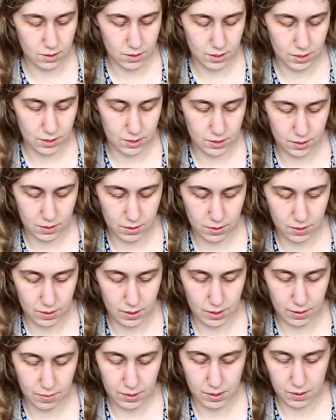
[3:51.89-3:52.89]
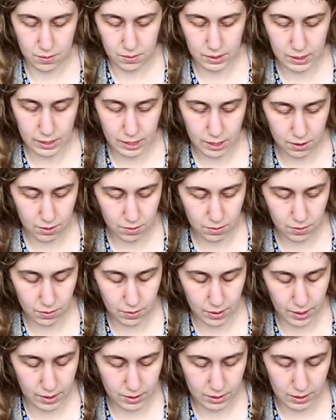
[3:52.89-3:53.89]
just so that we don't leak
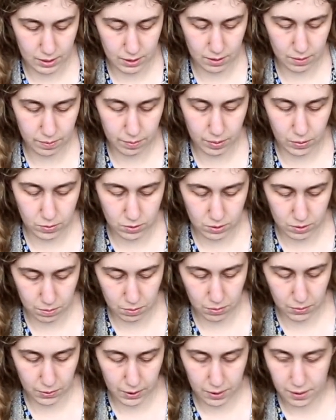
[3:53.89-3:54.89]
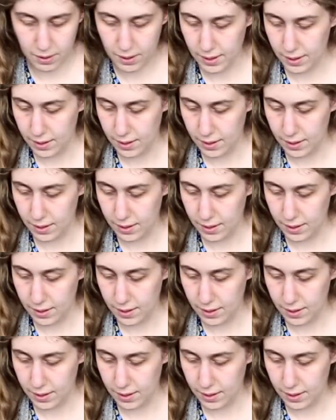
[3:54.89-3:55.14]
through onto the poster board.